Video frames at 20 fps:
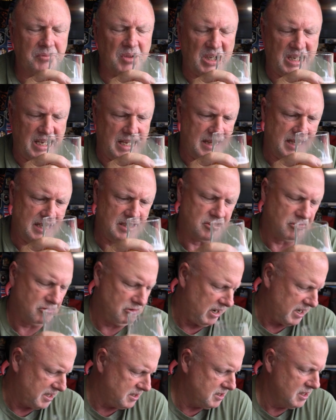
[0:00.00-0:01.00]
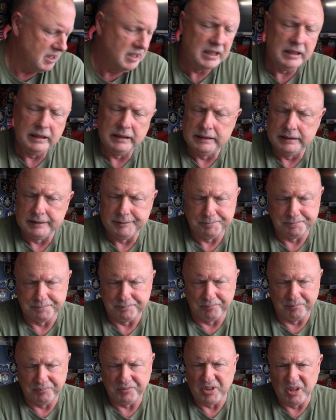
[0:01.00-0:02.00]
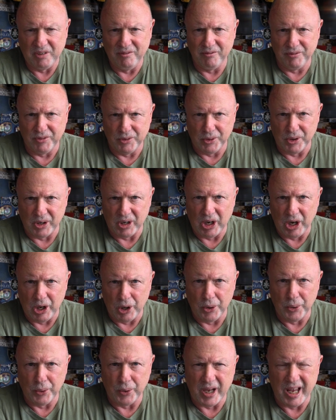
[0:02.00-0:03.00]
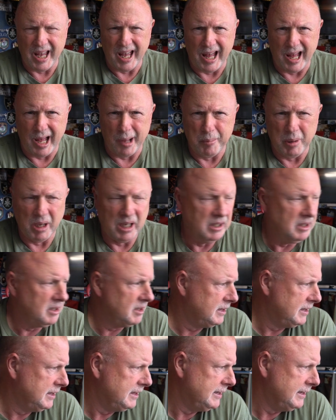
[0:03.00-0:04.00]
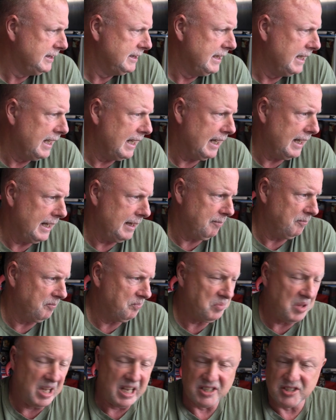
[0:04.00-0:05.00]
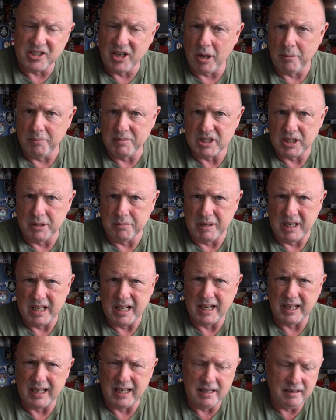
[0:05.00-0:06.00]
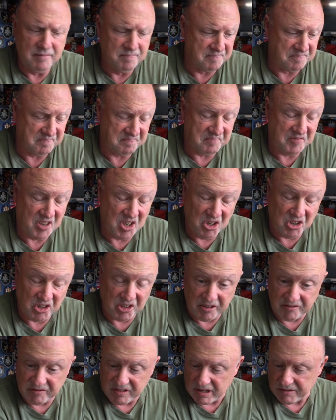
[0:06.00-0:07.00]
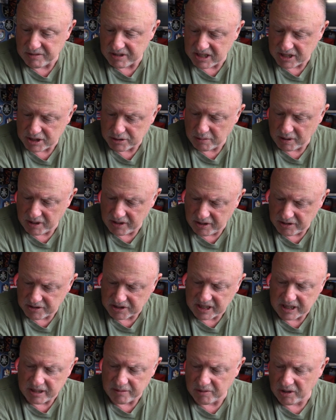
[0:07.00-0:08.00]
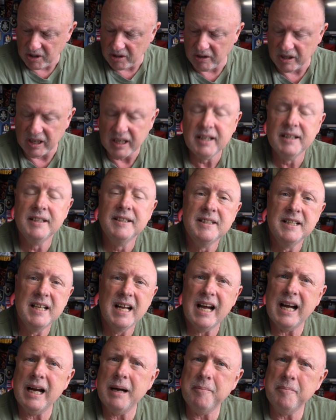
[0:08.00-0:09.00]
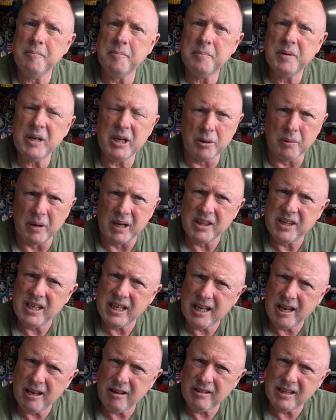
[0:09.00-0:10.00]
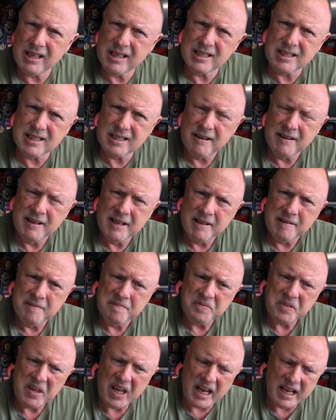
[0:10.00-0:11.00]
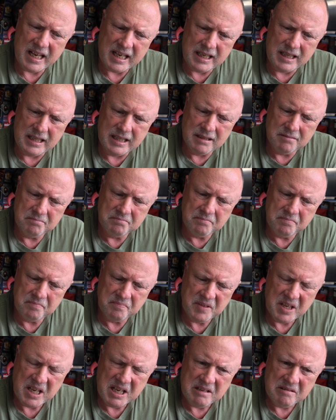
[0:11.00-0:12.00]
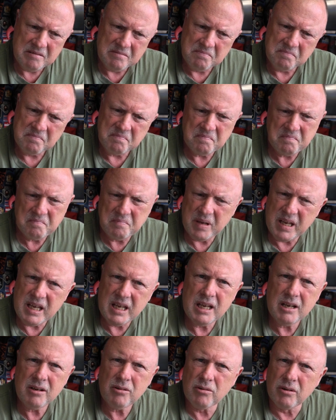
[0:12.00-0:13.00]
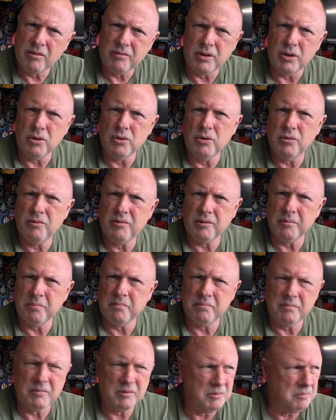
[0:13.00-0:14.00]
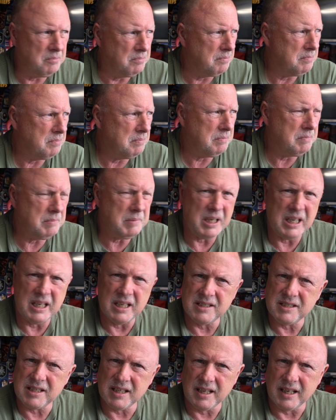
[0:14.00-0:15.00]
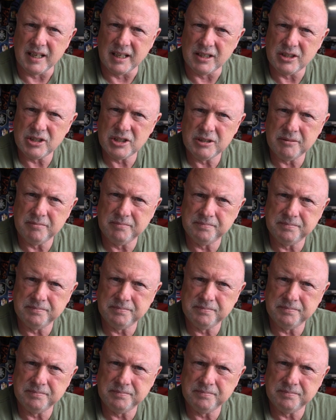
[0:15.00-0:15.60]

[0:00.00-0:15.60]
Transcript: Yeah, that's great for a low carb. Yeah, it's no Mr. Miyagi. God, I'll never taste one of those again, will I? But anyway, there you go. There's a beer review from BeerSarge.